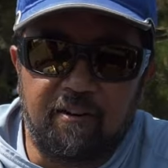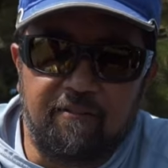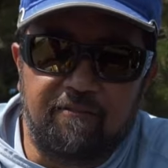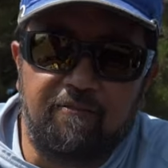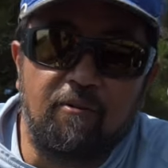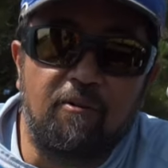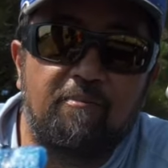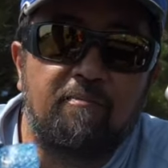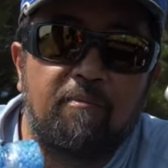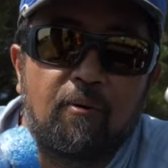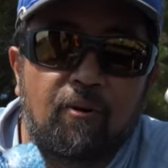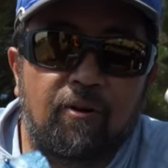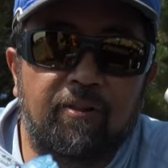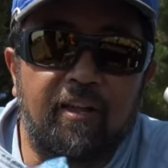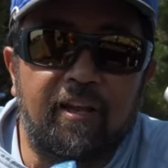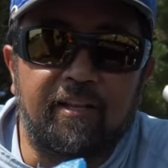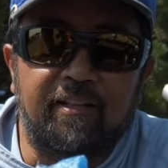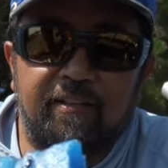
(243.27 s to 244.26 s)
a foam board
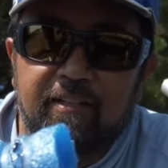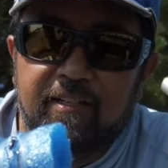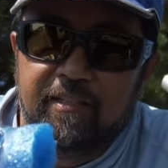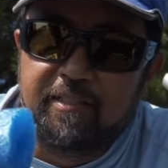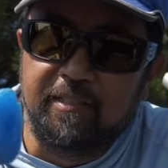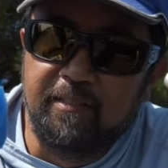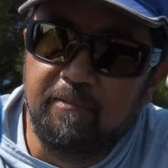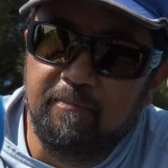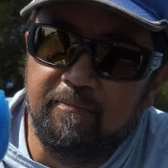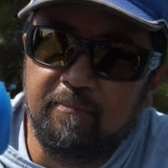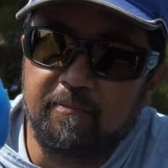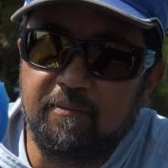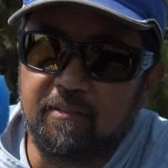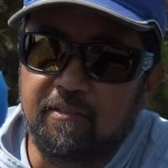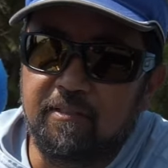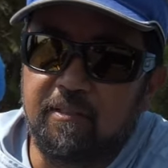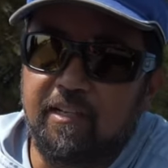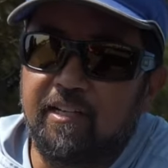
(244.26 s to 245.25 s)
like this.
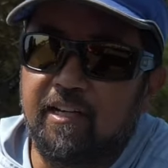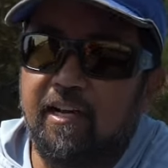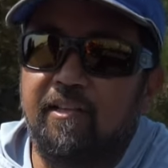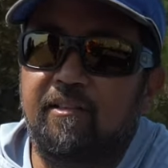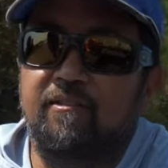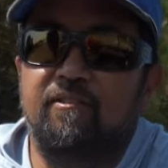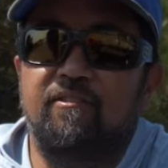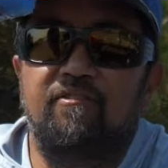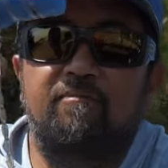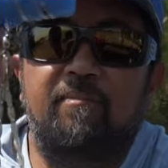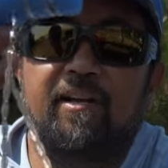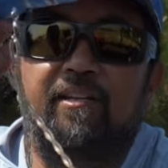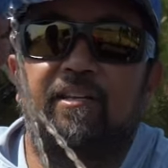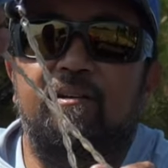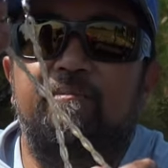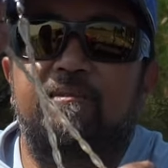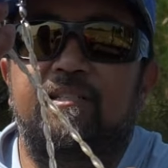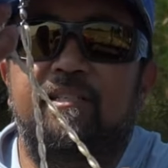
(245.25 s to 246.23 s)
So I got two of my
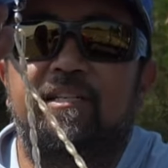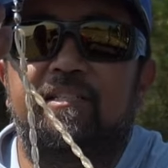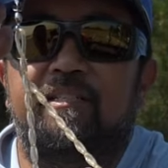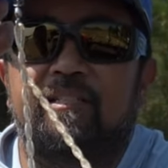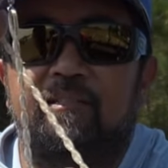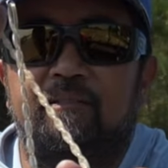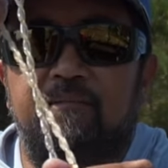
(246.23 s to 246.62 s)
dipsies